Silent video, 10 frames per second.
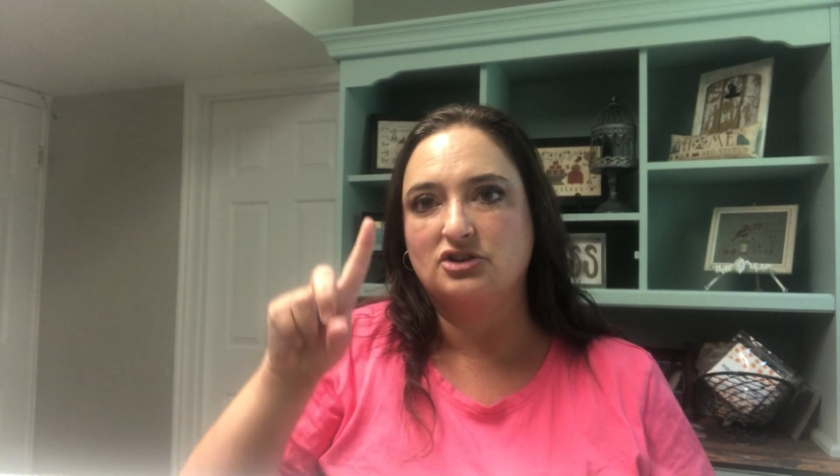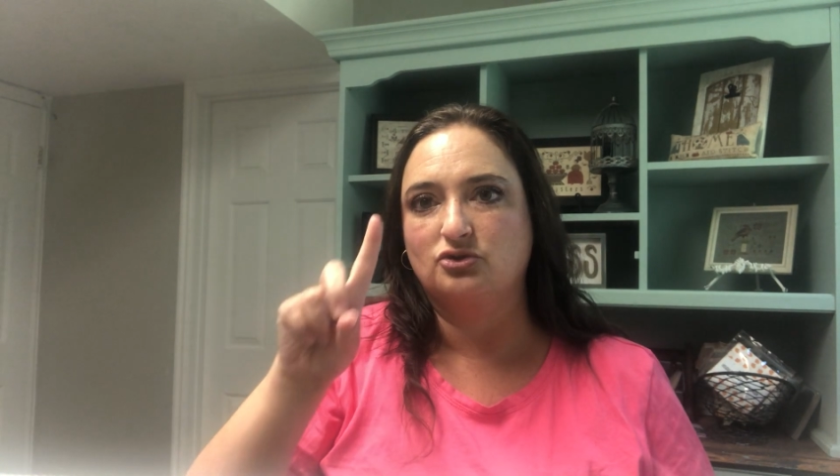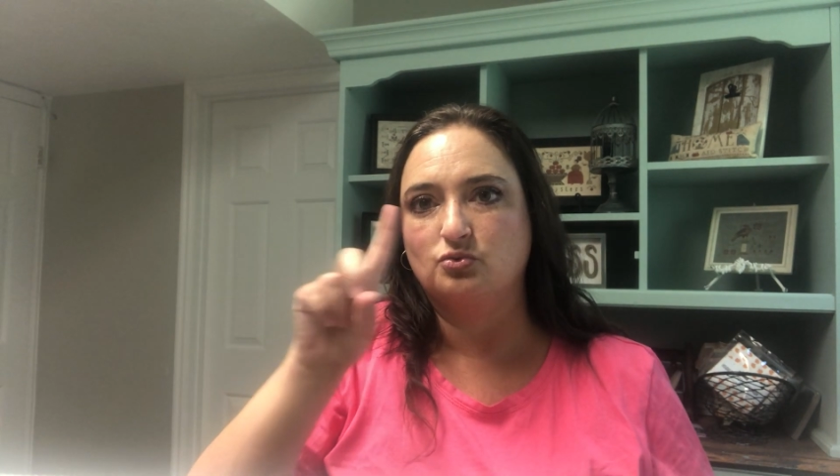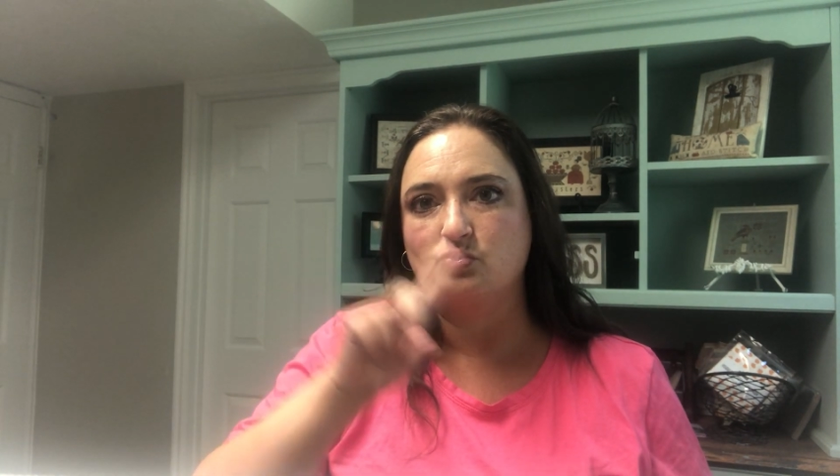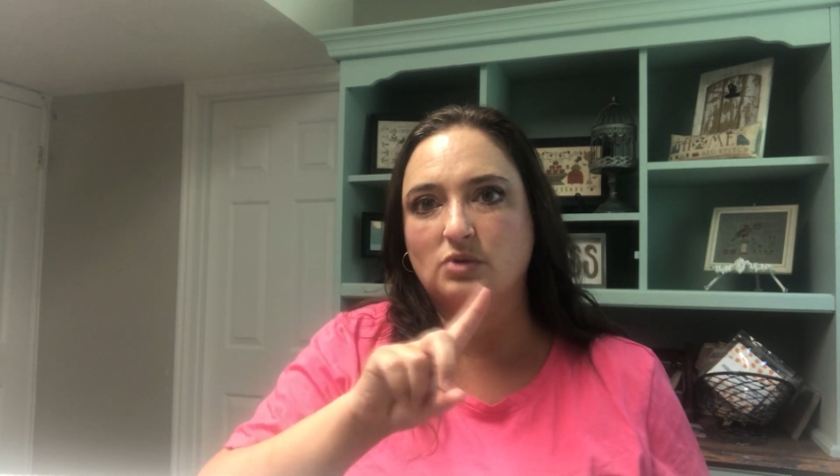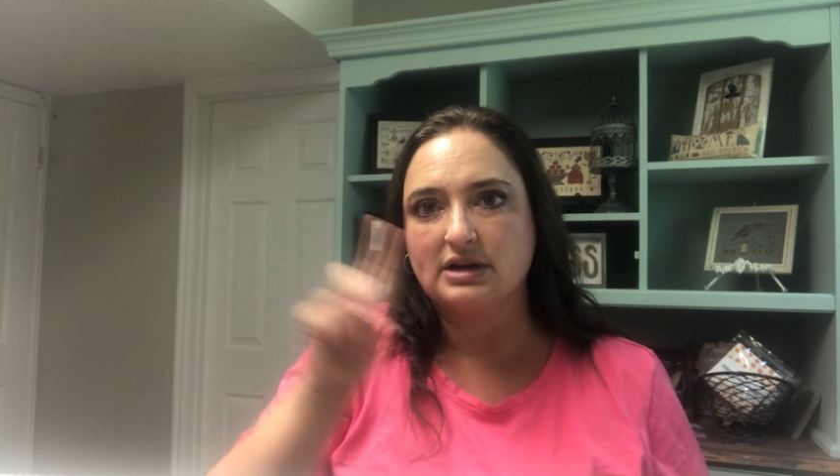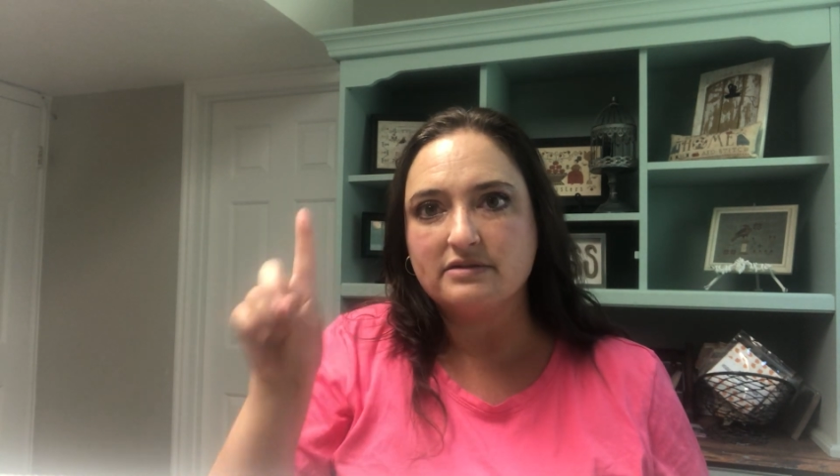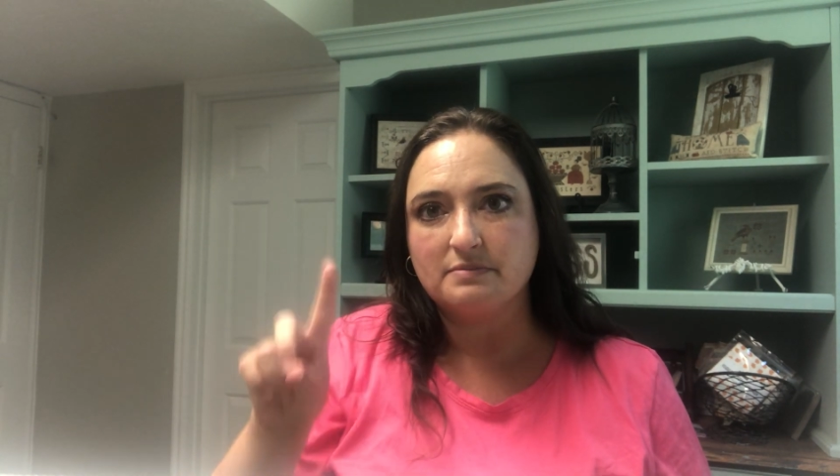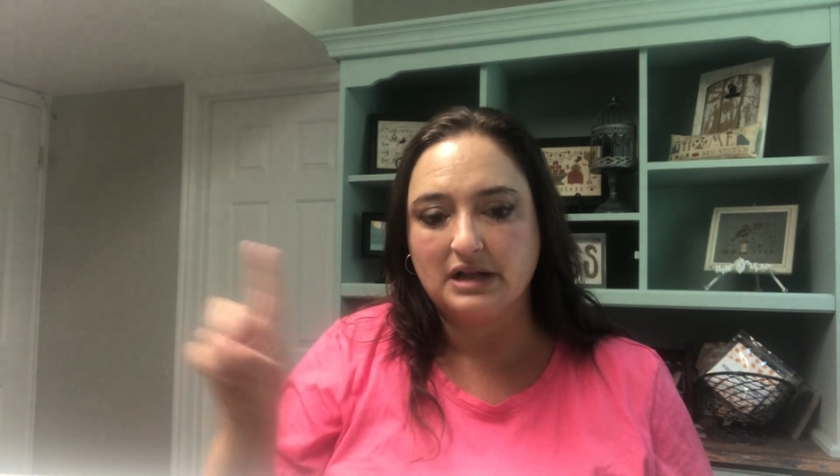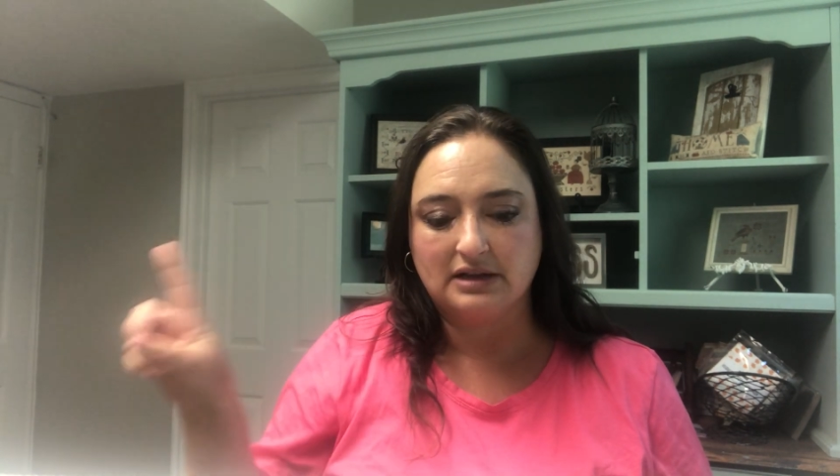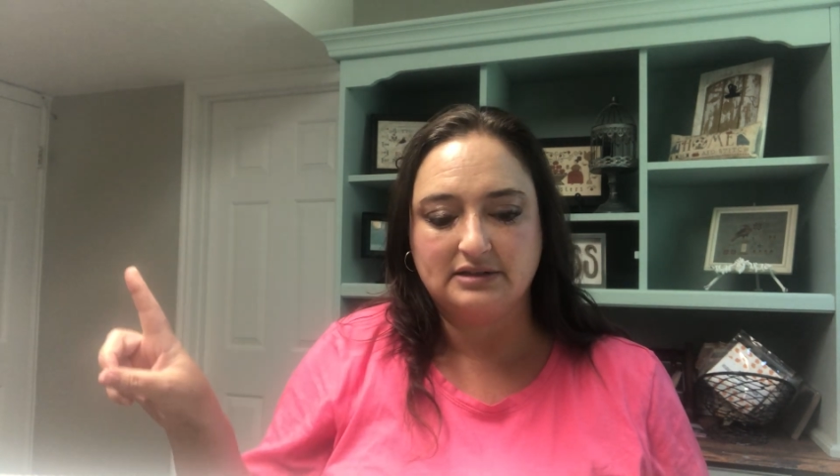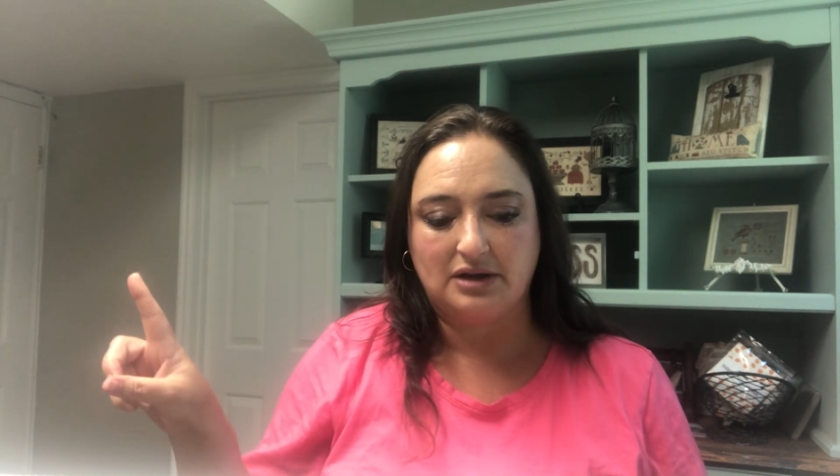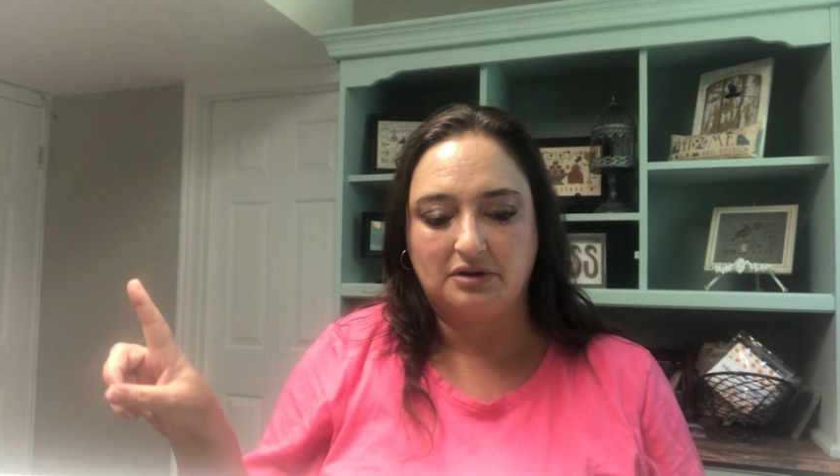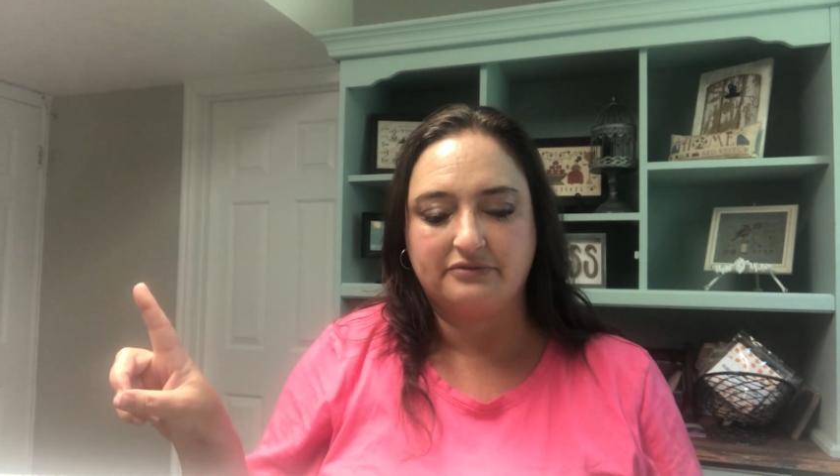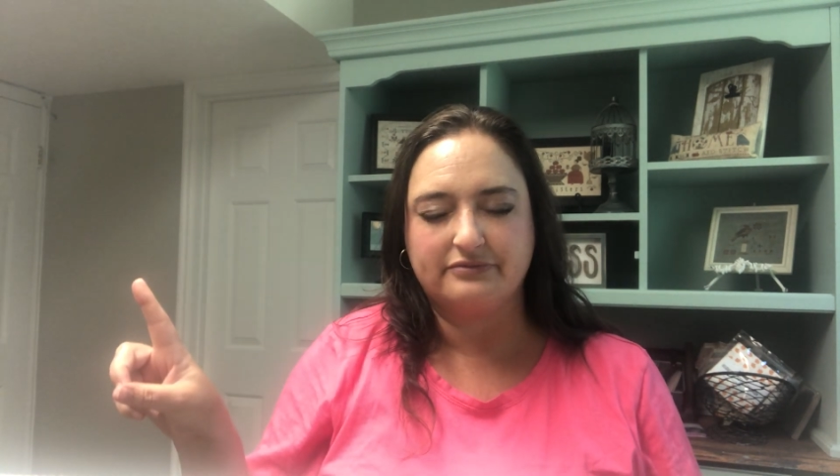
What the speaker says: use one of the blocks out of.